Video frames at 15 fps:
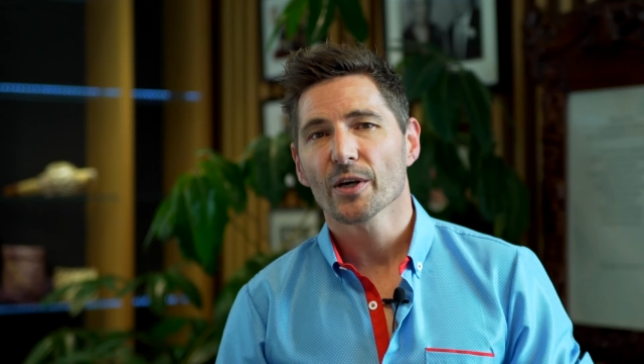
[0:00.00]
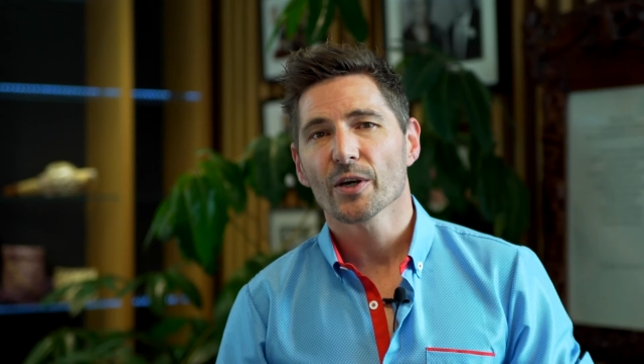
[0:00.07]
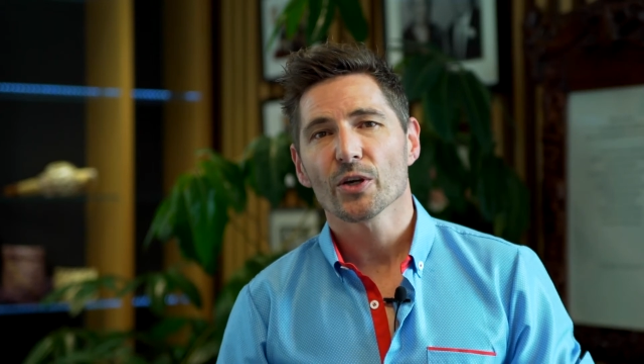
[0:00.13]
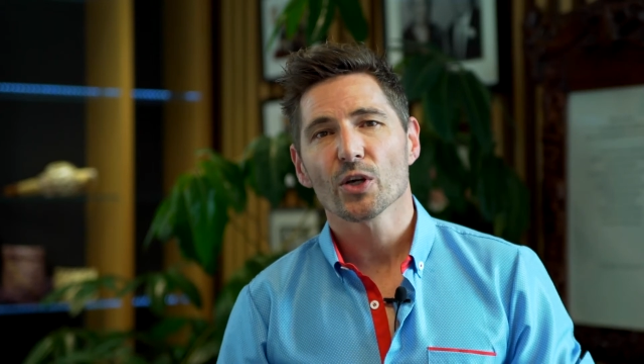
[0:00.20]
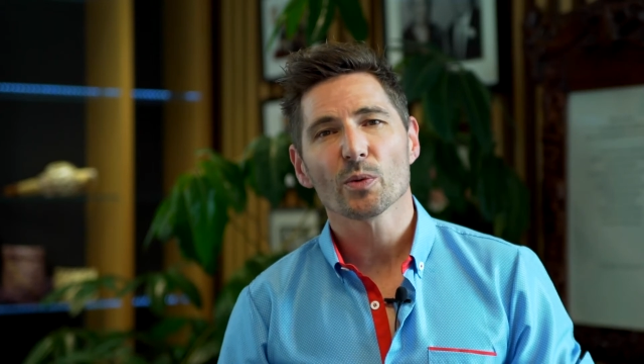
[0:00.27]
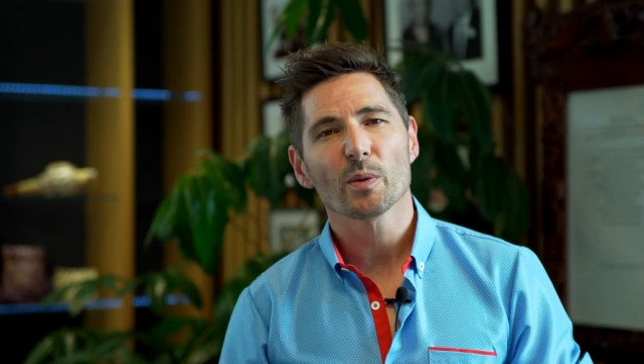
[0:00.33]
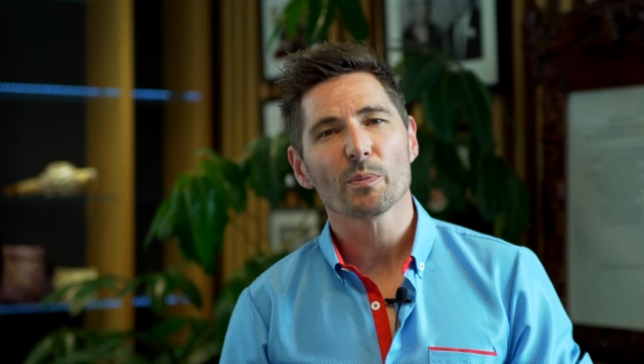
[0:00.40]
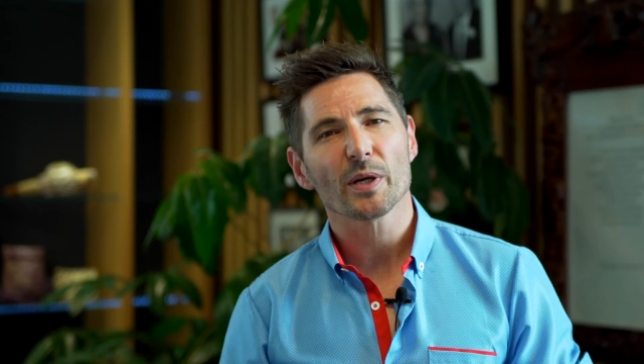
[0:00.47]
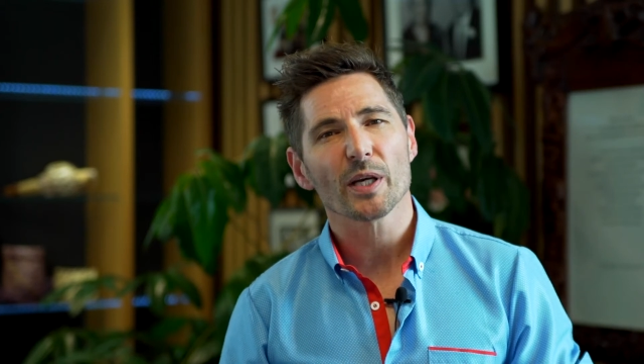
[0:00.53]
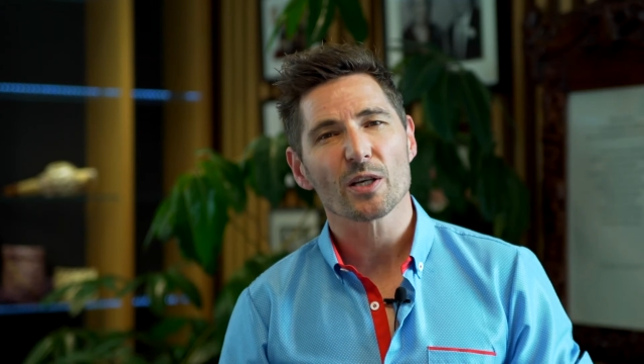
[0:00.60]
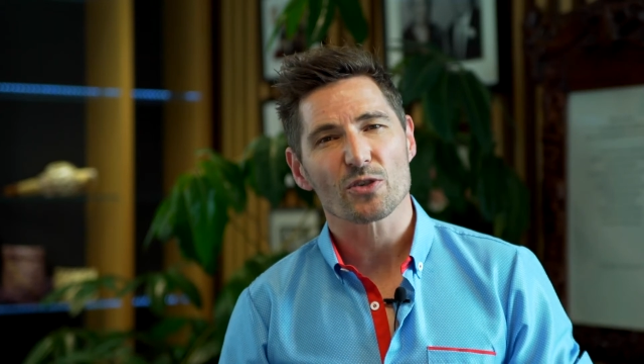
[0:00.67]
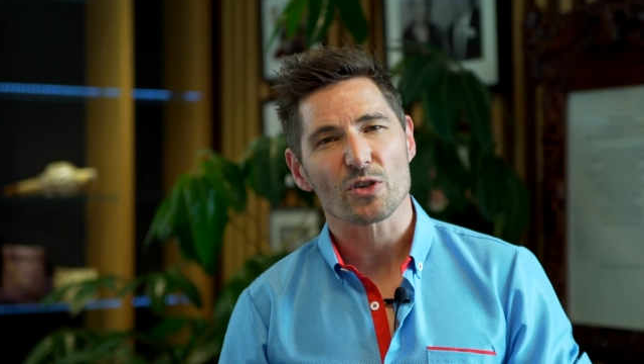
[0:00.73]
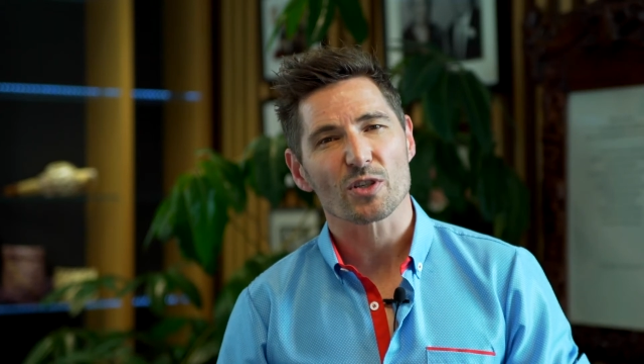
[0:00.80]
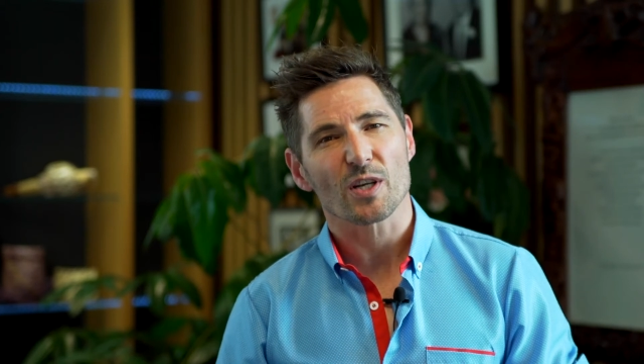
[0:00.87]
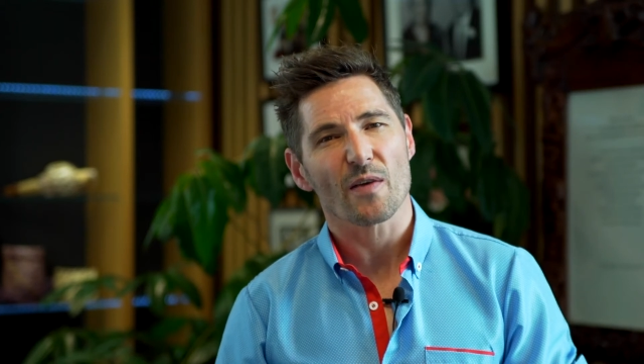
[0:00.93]
Human
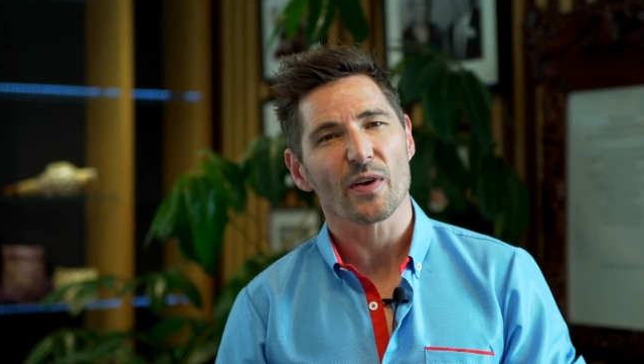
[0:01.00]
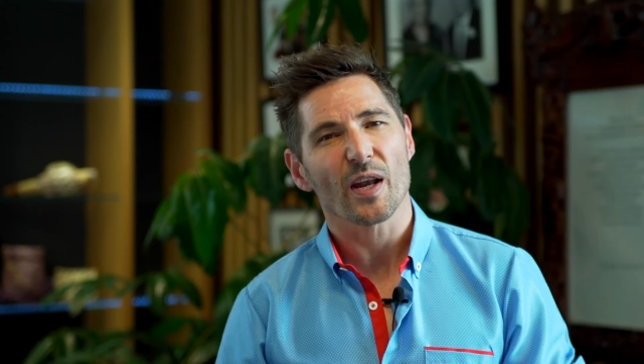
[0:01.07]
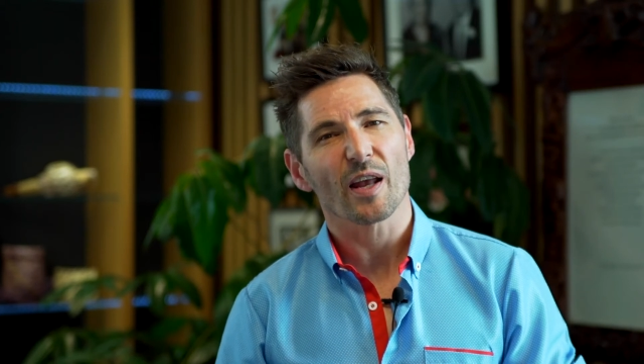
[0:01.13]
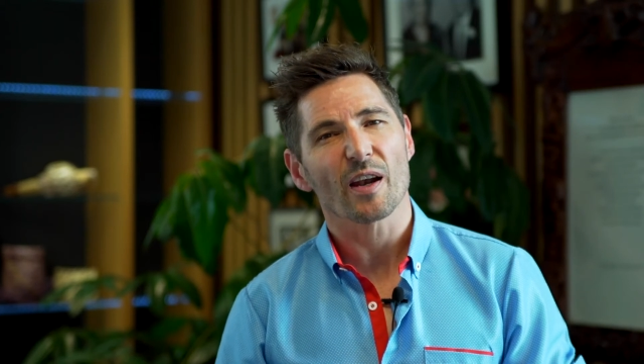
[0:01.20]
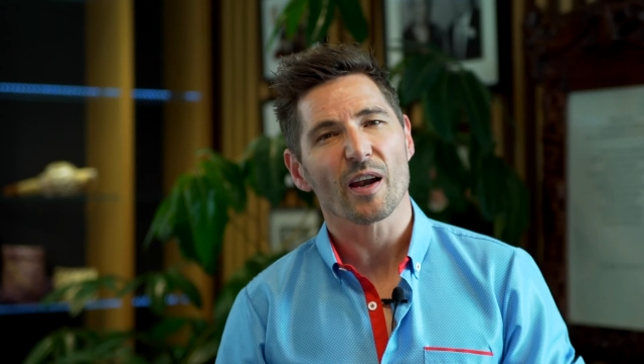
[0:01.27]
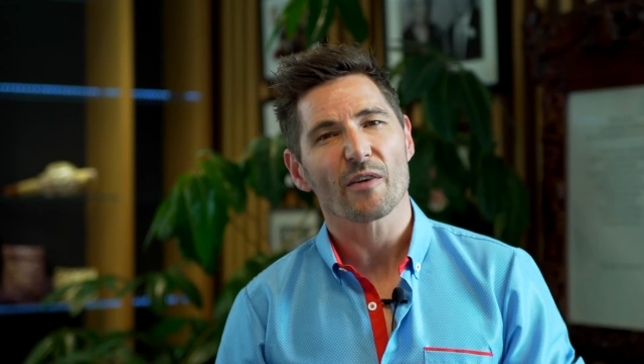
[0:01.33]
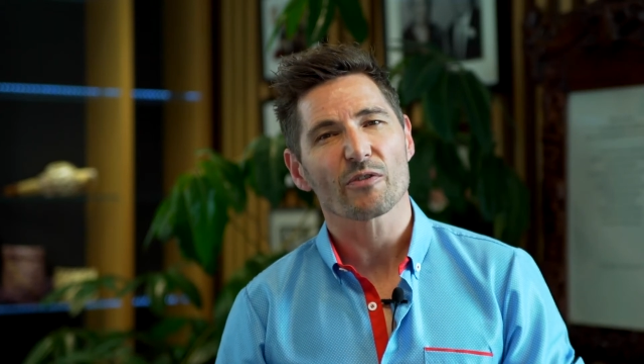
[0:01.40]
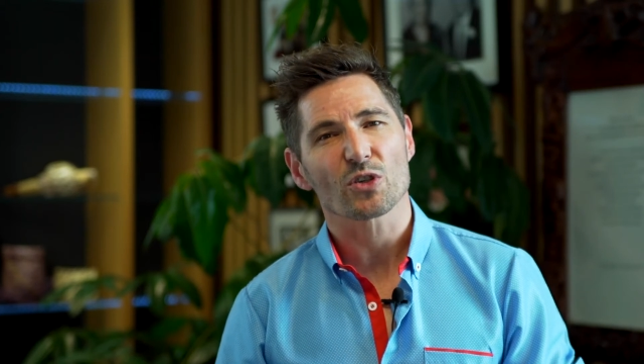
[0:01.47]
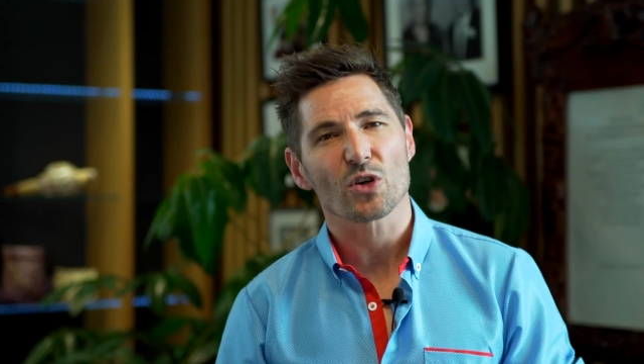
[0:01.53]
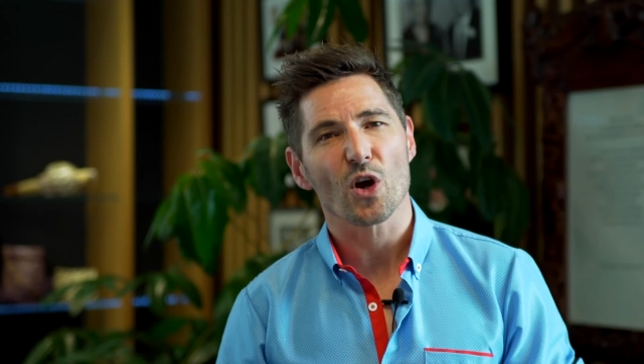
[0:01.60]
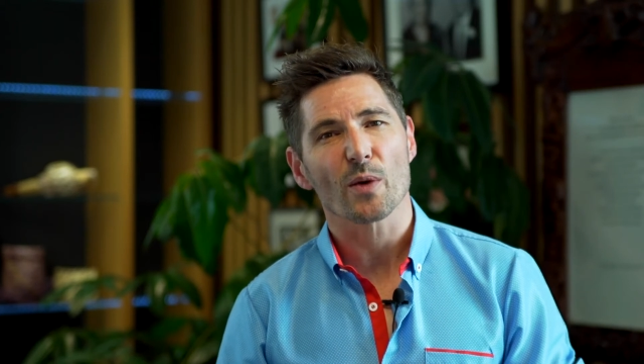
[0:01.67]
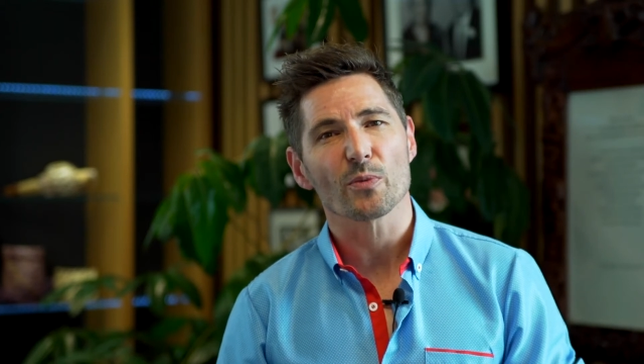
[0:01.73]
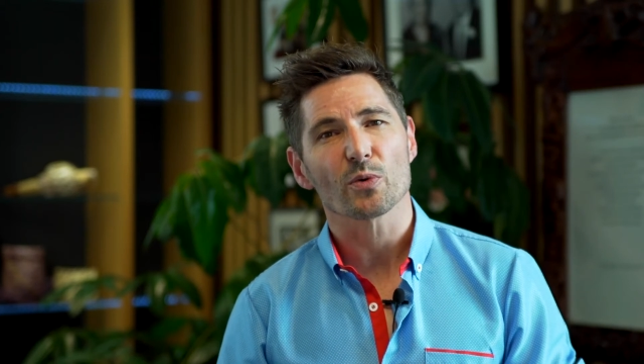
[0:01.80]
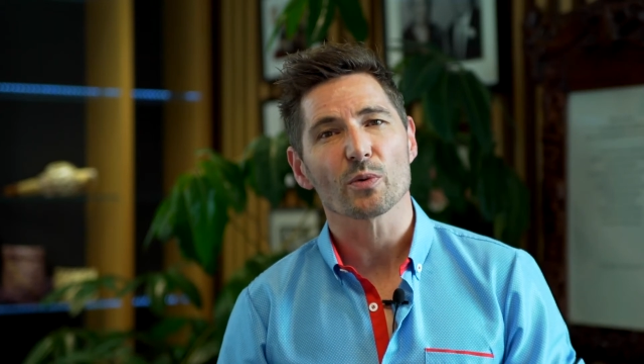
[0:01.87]
beings just haven't had enough time